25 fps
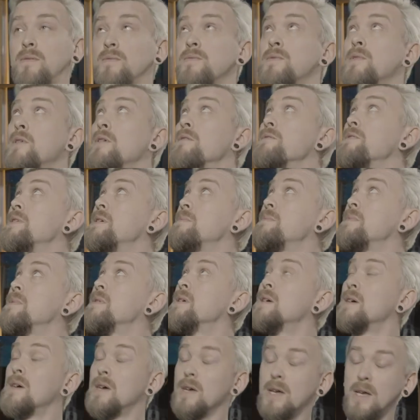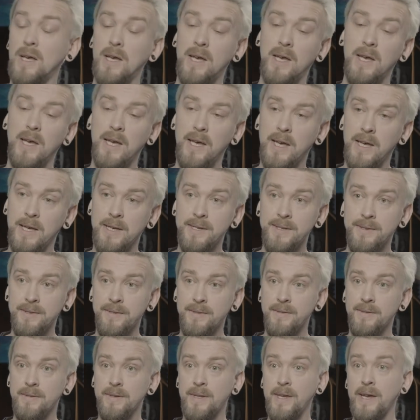4 of them.
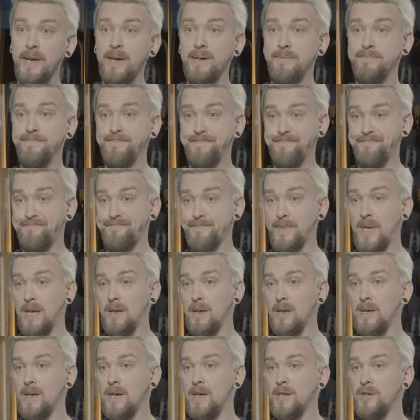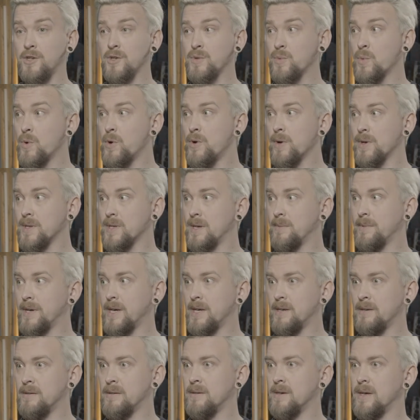And yeah, just works. I
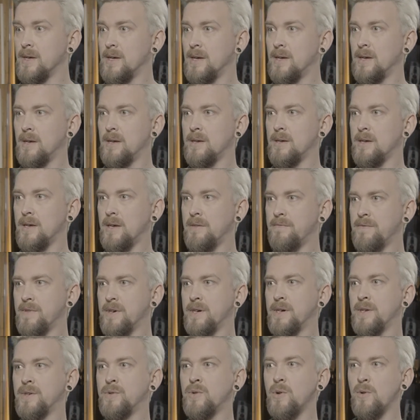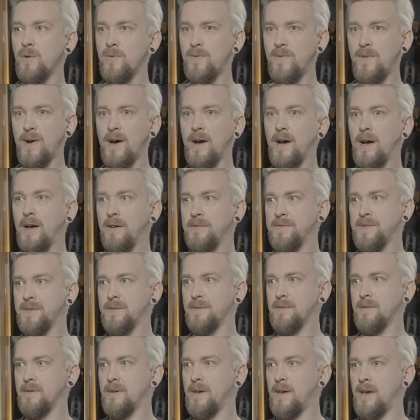mean, even the
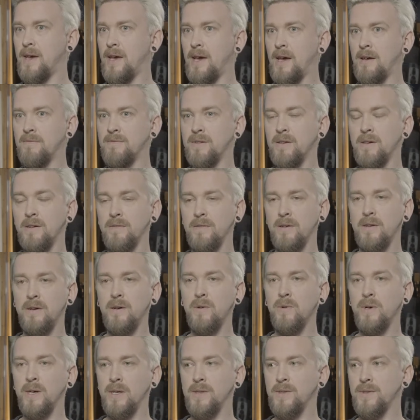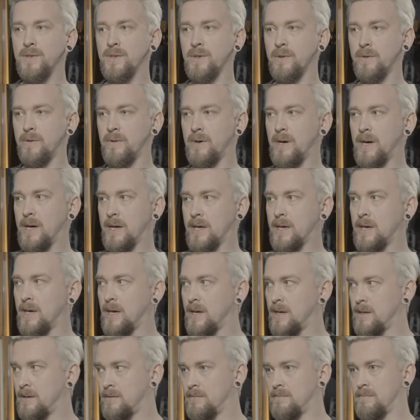205s have enough low end so I
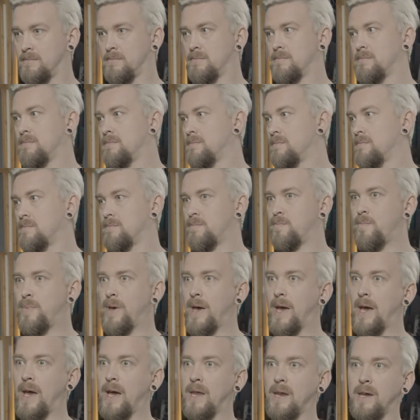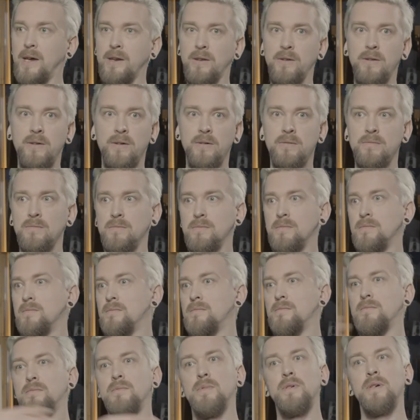can pan, I don't know,
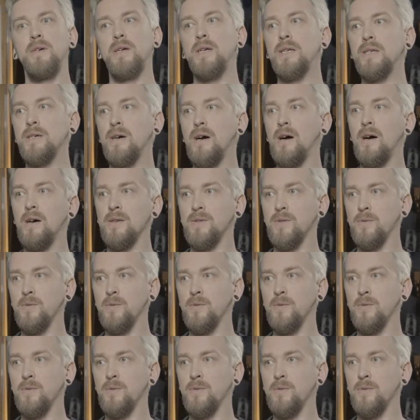guitars